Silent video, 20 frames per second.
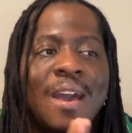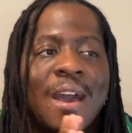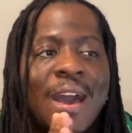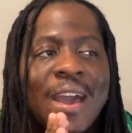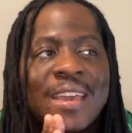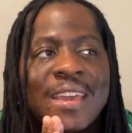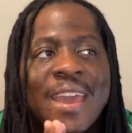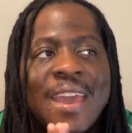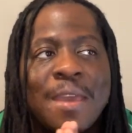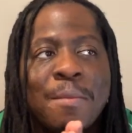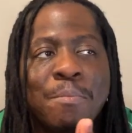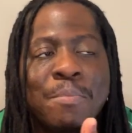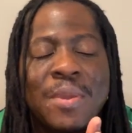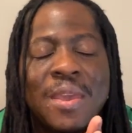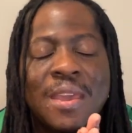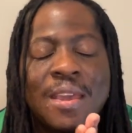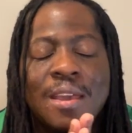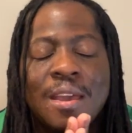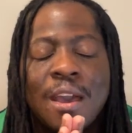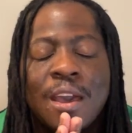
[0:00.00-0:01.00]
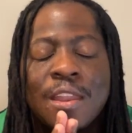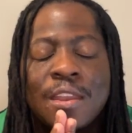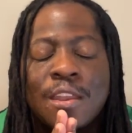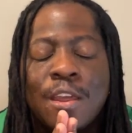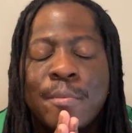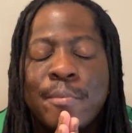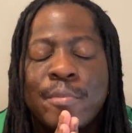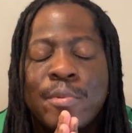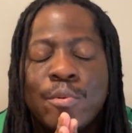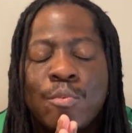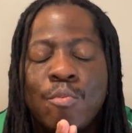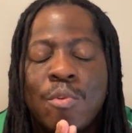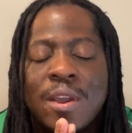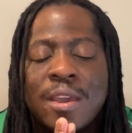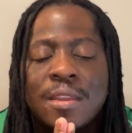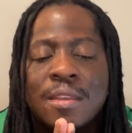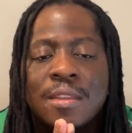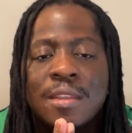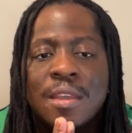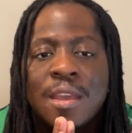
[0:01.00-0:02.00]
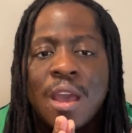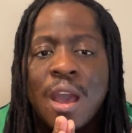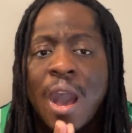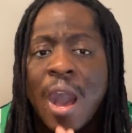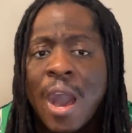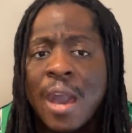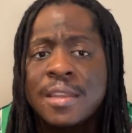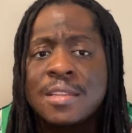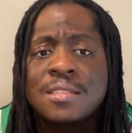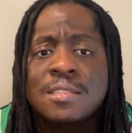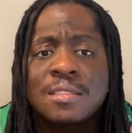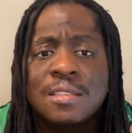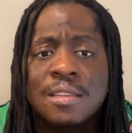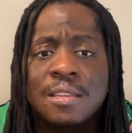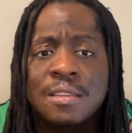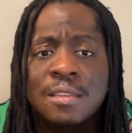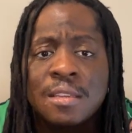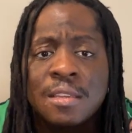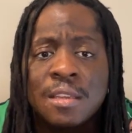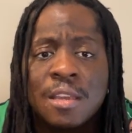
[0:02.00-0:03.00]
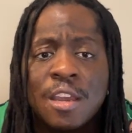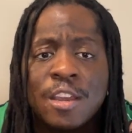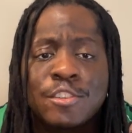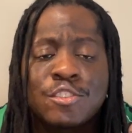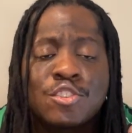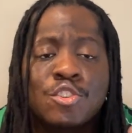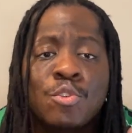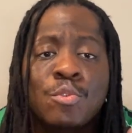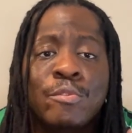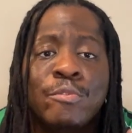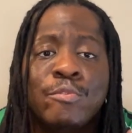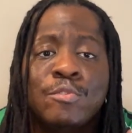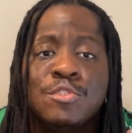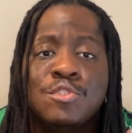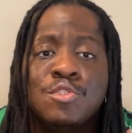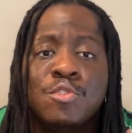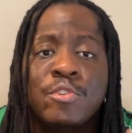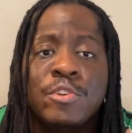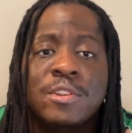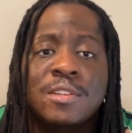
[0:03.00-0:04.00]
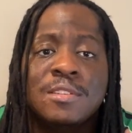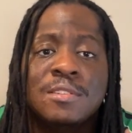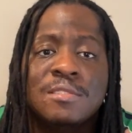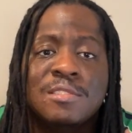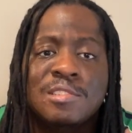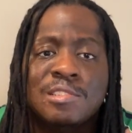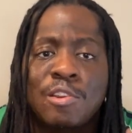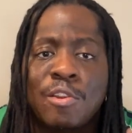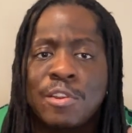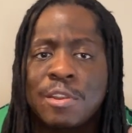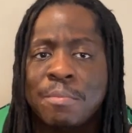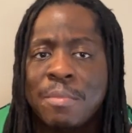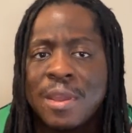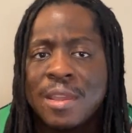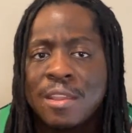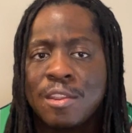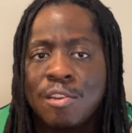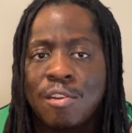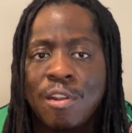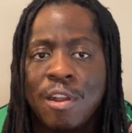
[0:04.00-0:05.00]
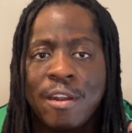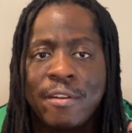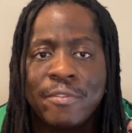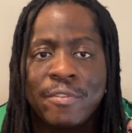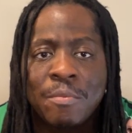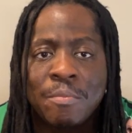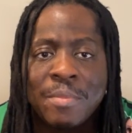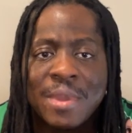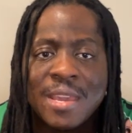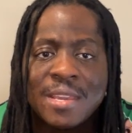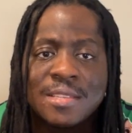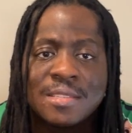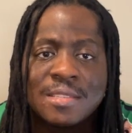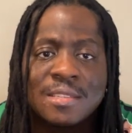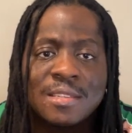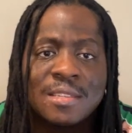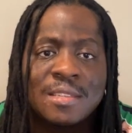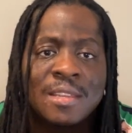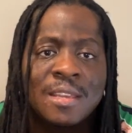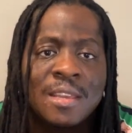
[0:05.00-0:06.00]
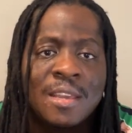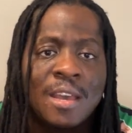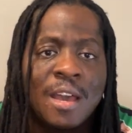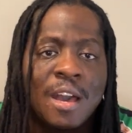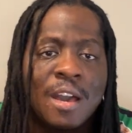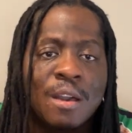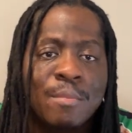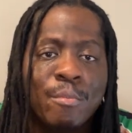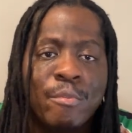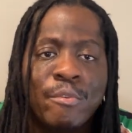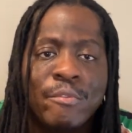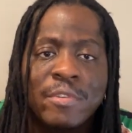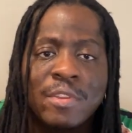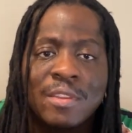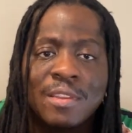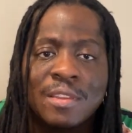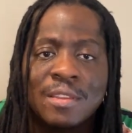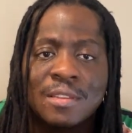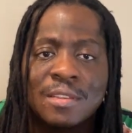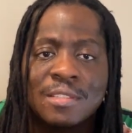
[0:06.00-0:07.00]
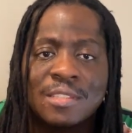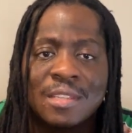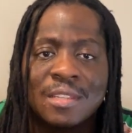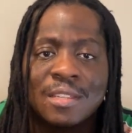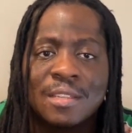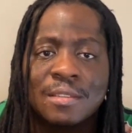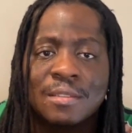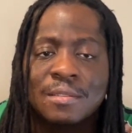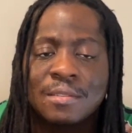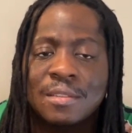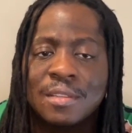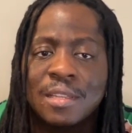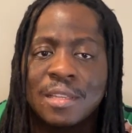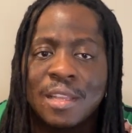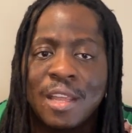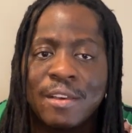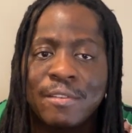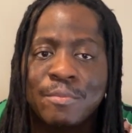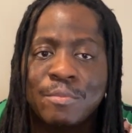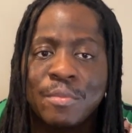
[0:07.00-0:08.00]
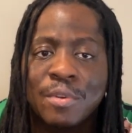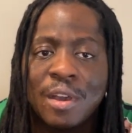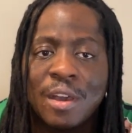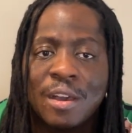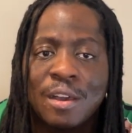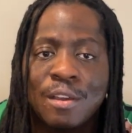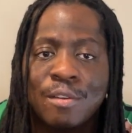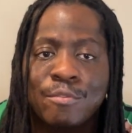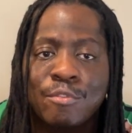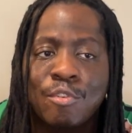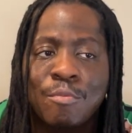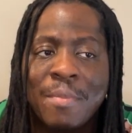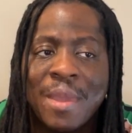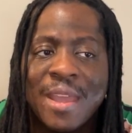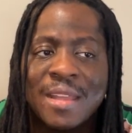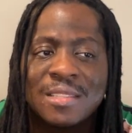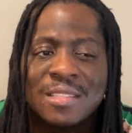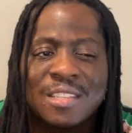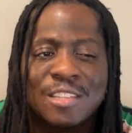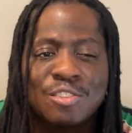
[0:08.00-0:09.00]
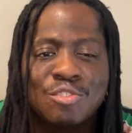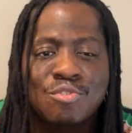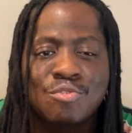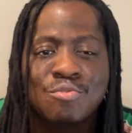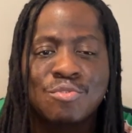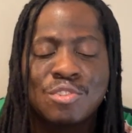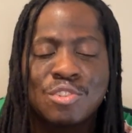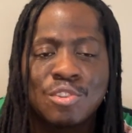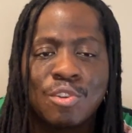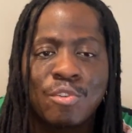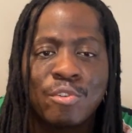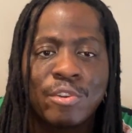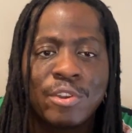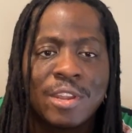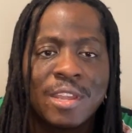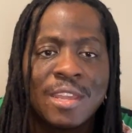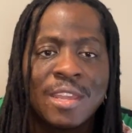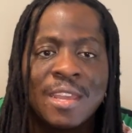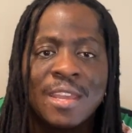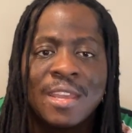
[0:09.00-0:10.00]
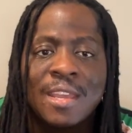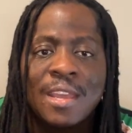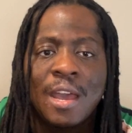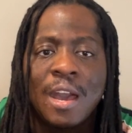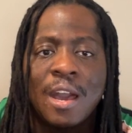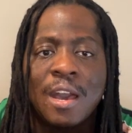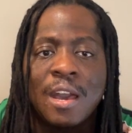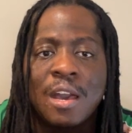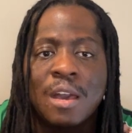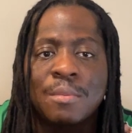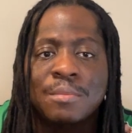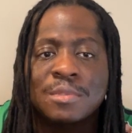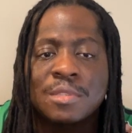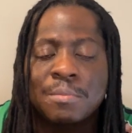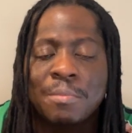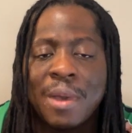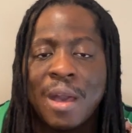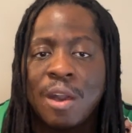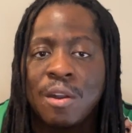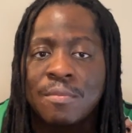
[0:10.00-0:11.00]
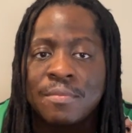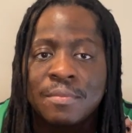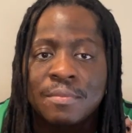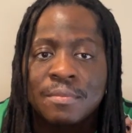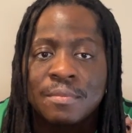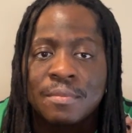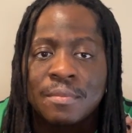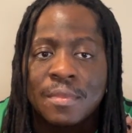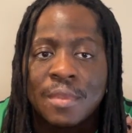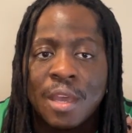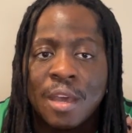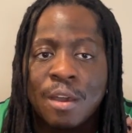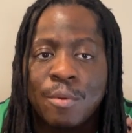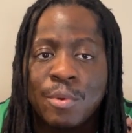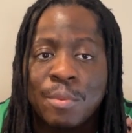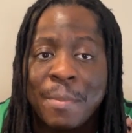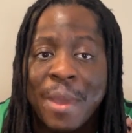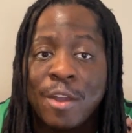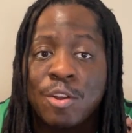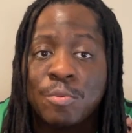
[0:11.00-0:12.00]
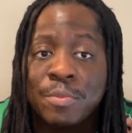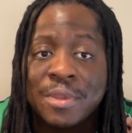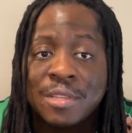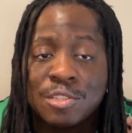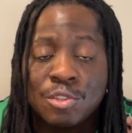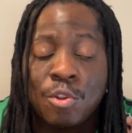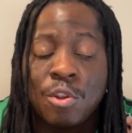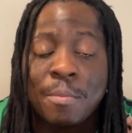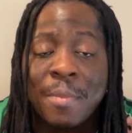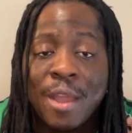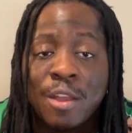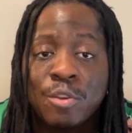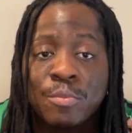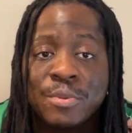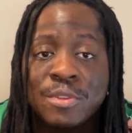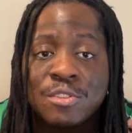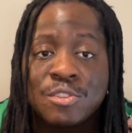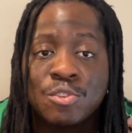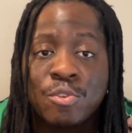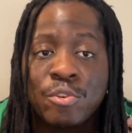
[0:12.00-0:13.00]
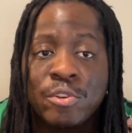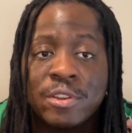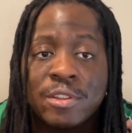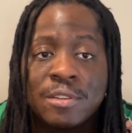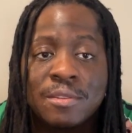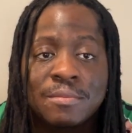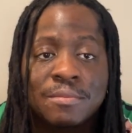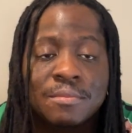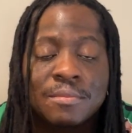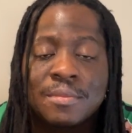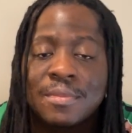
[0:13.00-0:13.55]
I can't pick a number one. Honestly, A Journal for Jordan started my year off amazing. A movie, it's a love, romantic, true story. It's about, with Michael B. Starring Michael B. Jordan.